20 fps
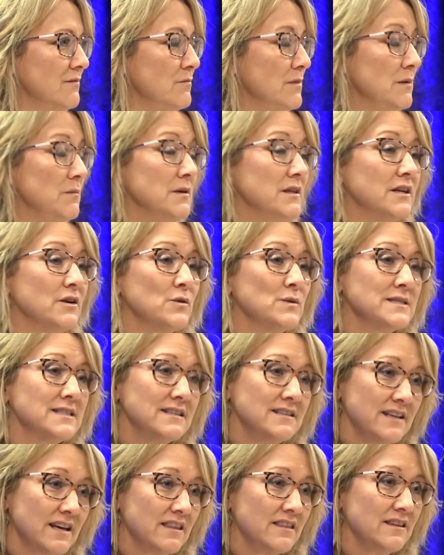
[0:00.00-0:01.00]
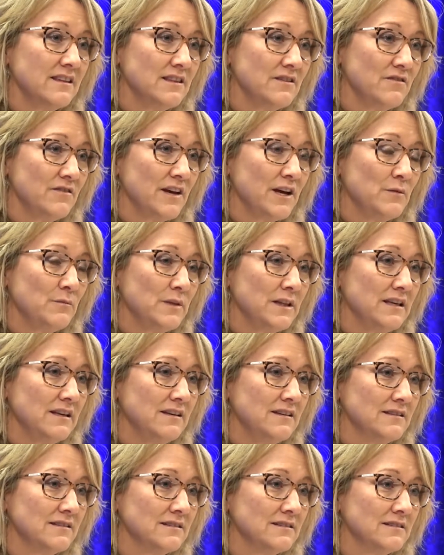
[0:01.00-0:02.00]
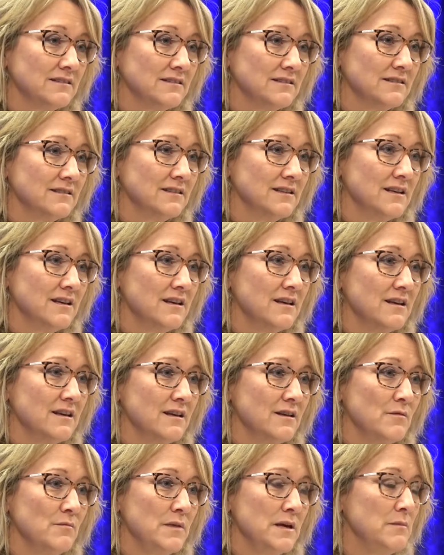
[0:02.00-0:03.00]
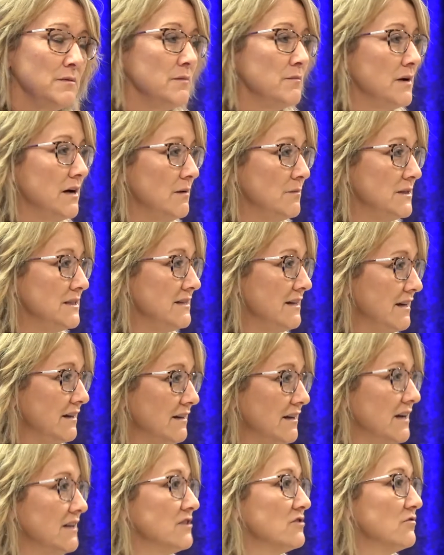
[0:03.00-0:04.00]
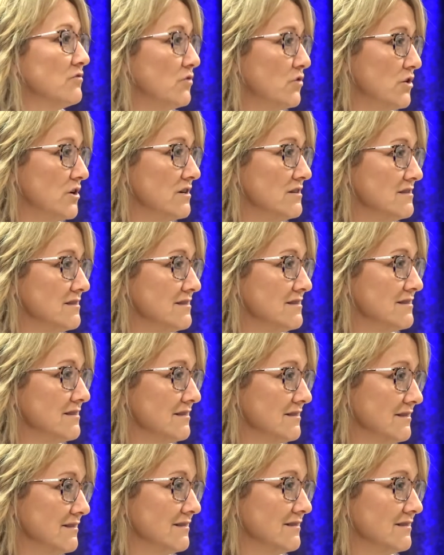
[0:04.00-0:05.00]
Maybe there was a death in the family. Maybe mom and dad got divorced.